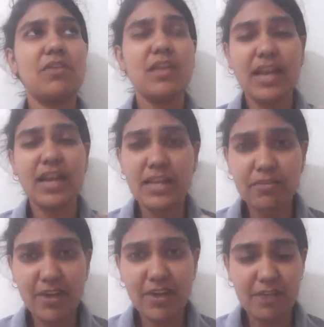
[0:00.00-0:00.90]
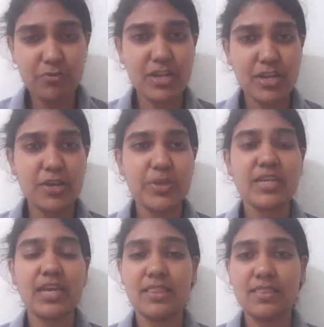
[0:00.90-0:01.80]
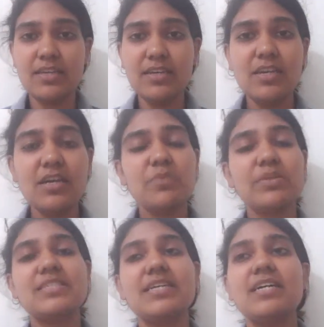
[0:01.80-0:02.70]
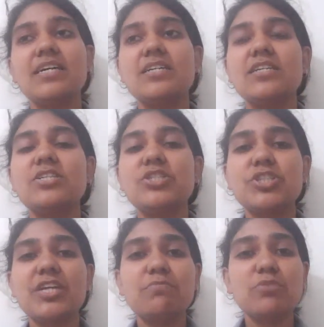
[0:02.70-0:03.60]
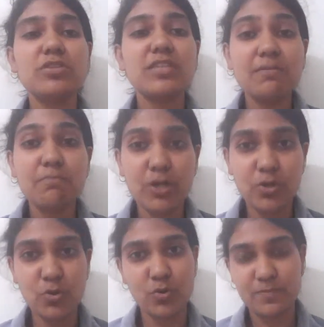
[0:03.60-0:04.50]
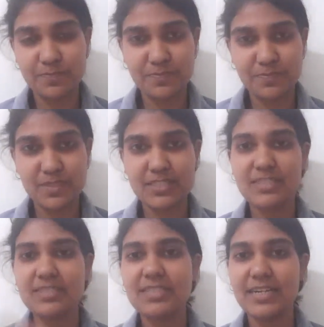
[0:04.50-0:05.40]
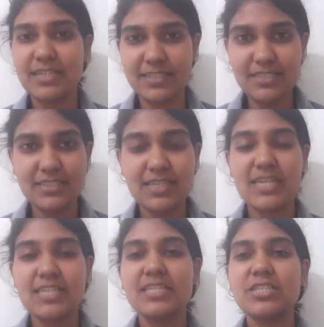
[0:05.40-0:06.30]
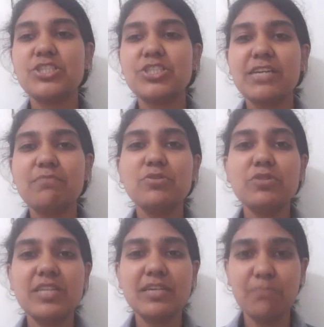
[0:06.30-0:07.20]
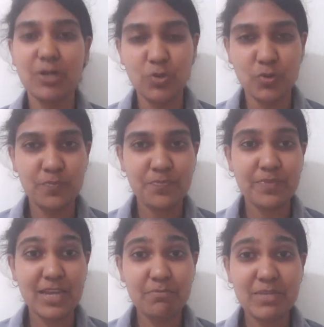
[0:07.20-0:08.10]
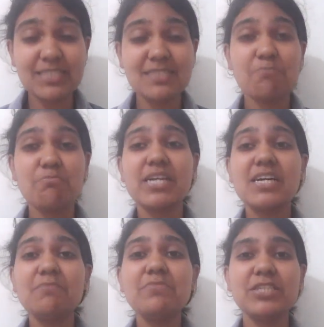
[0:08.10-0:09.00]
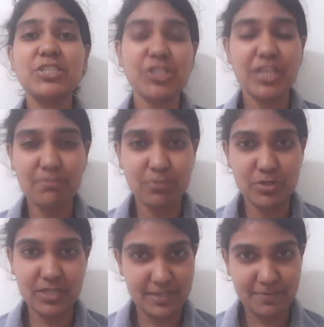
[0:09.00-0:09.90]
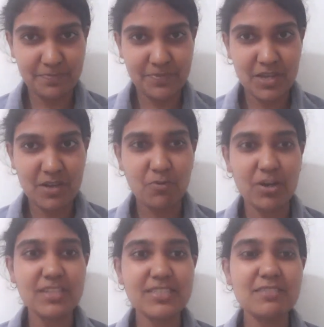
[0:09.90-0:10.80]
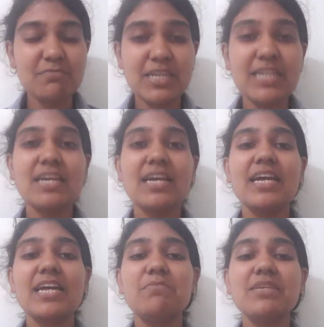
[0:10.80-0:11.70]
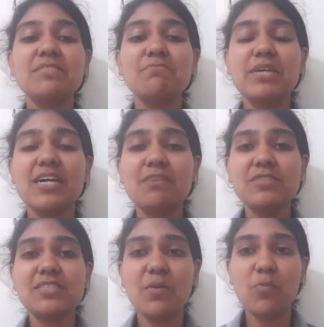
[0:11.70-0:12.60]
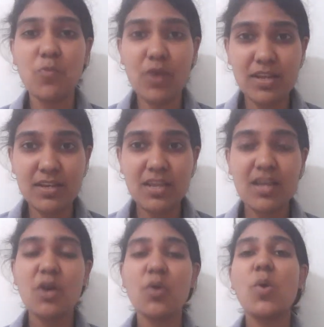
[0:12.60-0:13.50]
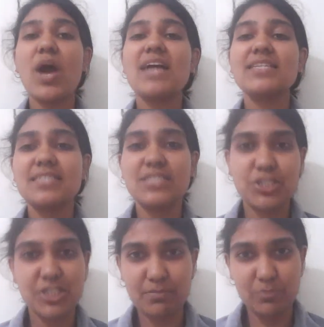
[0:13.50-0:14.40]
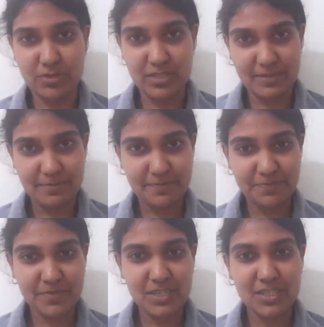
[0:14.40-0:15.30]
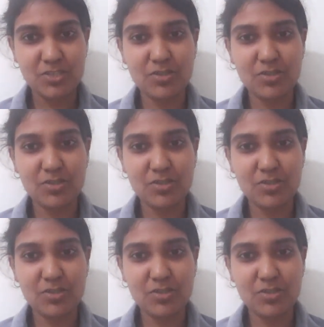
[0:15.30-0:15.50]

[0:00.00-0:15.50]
like if I have to tell you in Hindi, we say Nishchay Buddhi Bano. This is a sentence. Nishchay Buddhi Bano. That means become Nishchay Buddhi. What does it mean? It means become someone who has Nishchay Buddhi. So